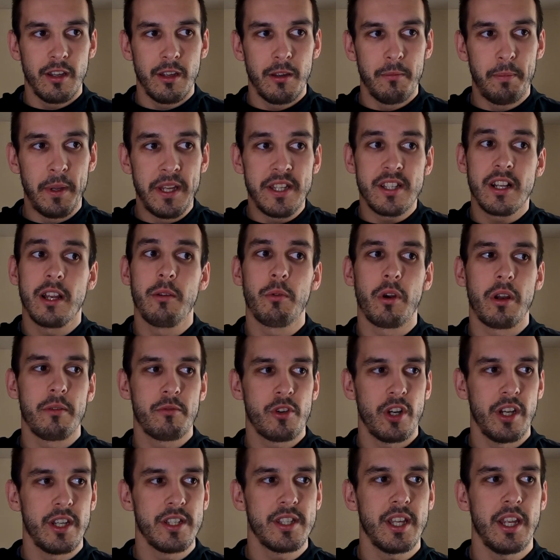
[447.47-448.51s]
basically, what I'm
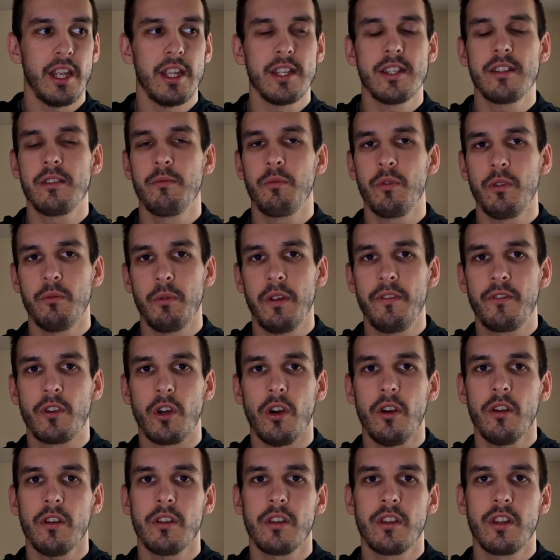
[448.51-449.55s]
trying to say is we've
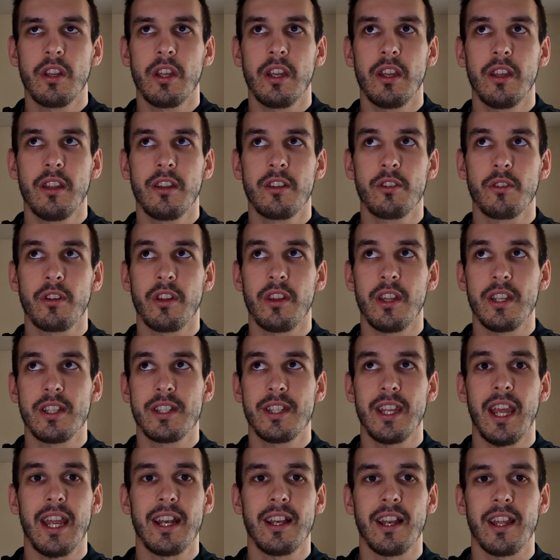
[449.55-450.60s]
got sort of this
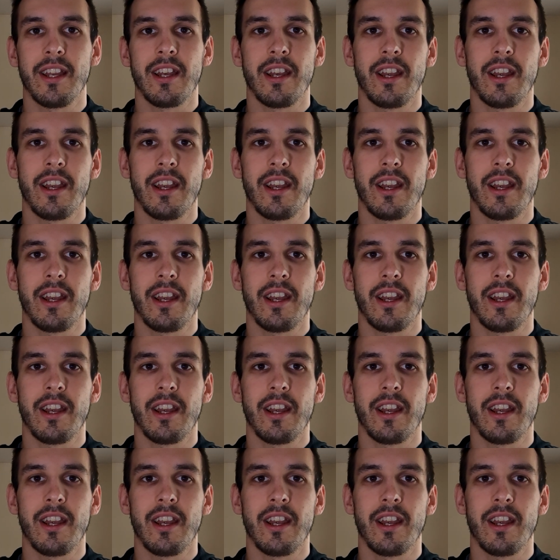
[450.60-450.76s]
deadline,